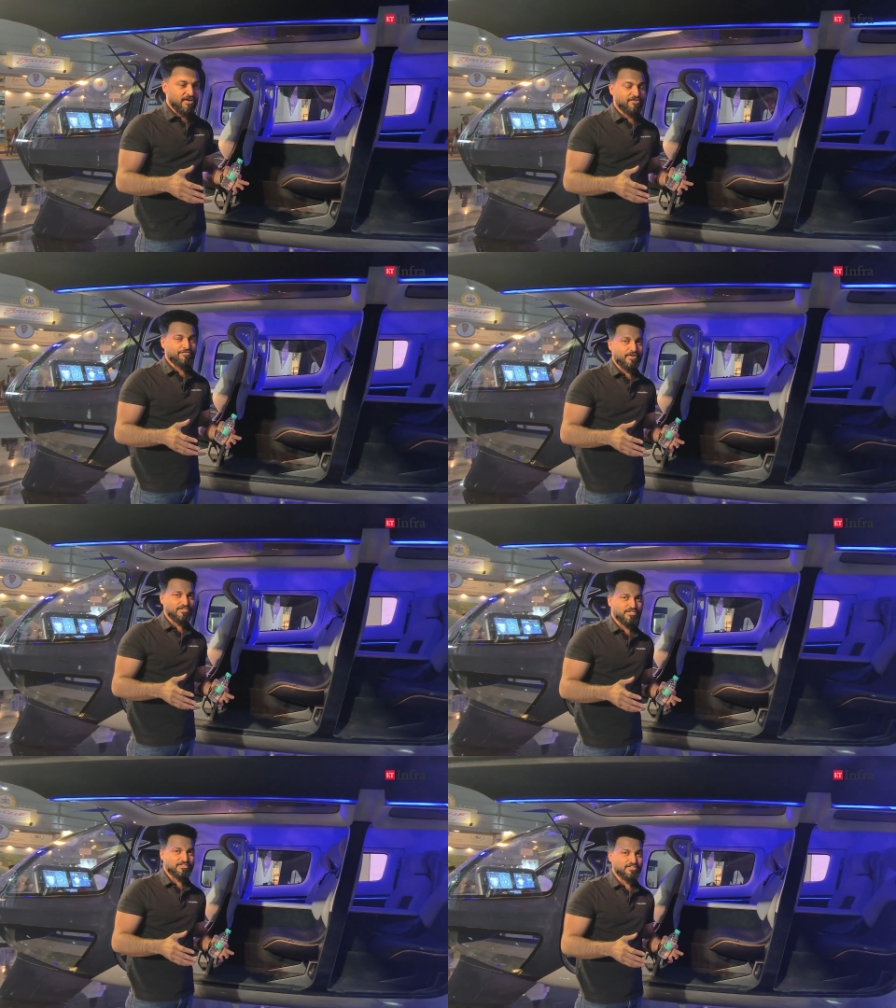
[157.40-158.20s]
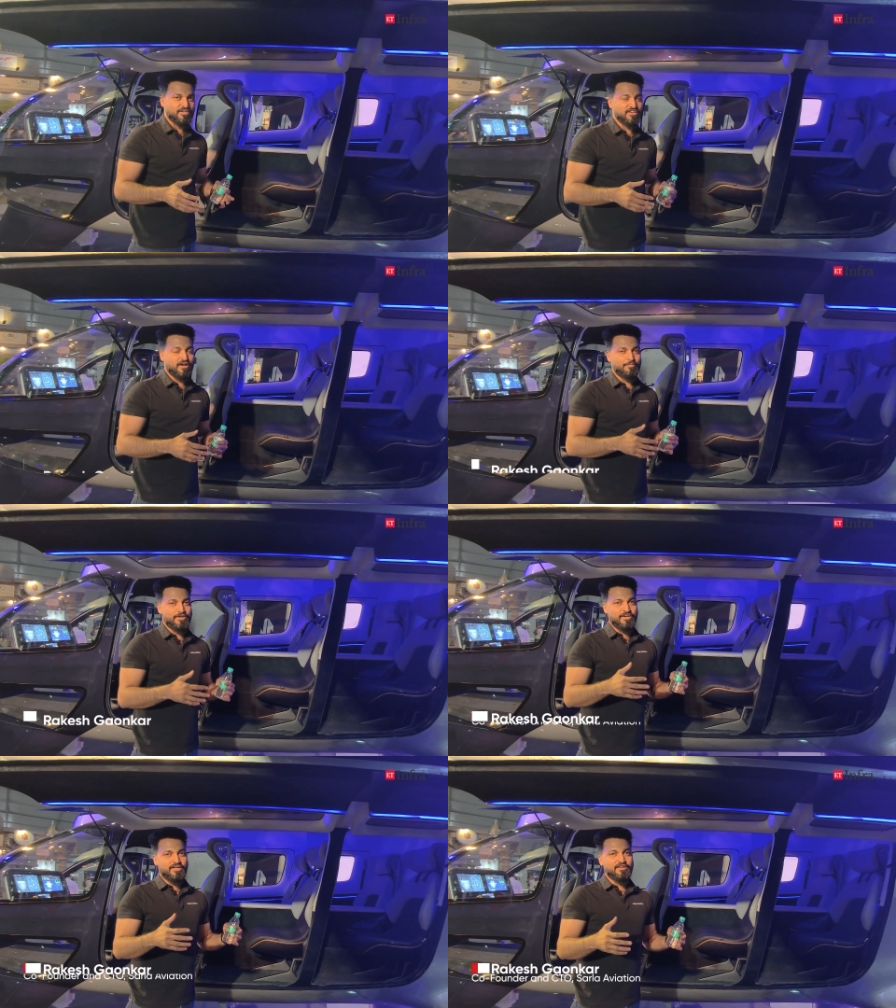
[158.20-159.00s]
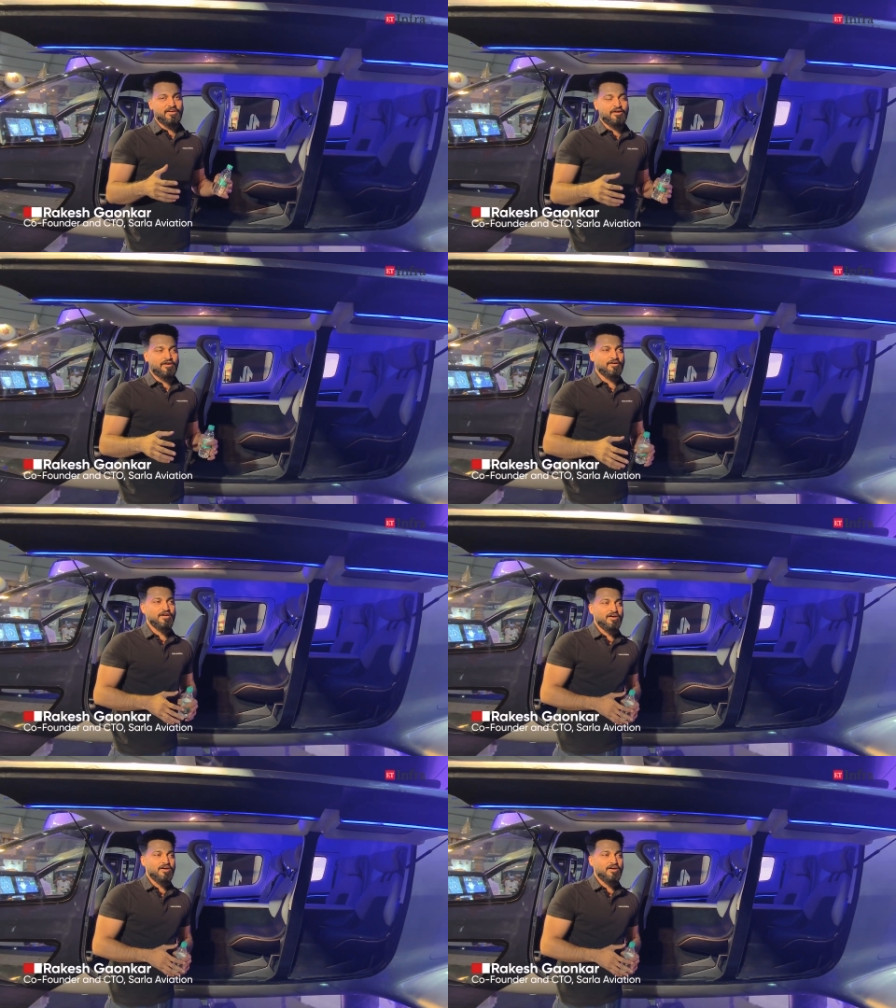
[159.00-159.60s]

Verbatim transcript: infrastructure in our beginning. Uh,